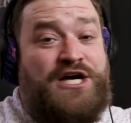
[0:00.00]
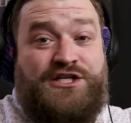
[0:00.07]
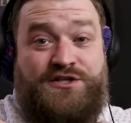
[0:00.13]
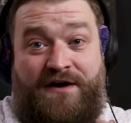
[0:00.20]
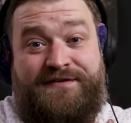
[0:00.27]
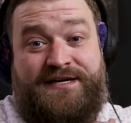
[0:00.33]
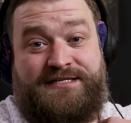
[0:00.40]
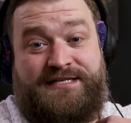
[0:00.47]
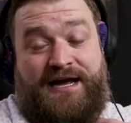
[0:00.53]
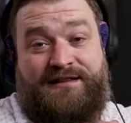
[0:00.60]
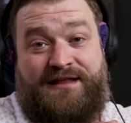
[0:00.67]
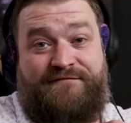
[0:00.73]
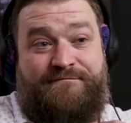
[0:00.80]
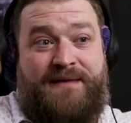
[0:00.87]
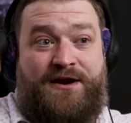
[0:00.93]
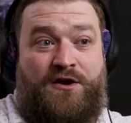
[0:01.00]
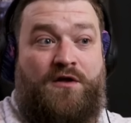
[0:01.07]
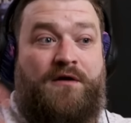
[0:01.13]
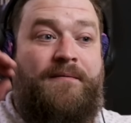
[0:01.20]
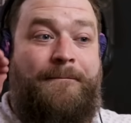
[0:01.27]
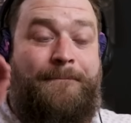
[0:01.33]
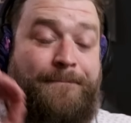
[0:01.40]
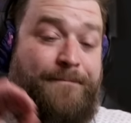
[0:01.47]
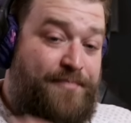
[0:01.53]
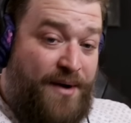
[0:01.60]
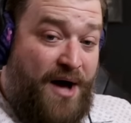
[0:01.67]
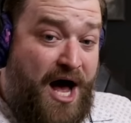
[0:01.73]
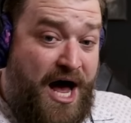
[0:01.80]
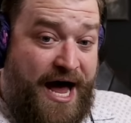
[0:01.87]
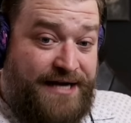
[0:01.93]
So obviously, I love metal,
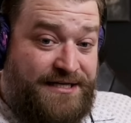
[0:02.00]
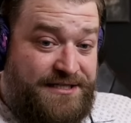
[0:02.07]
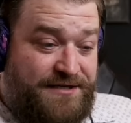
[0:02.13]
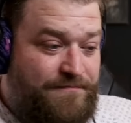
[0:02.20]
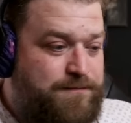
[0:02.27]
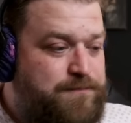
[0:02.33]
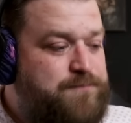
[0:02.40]
but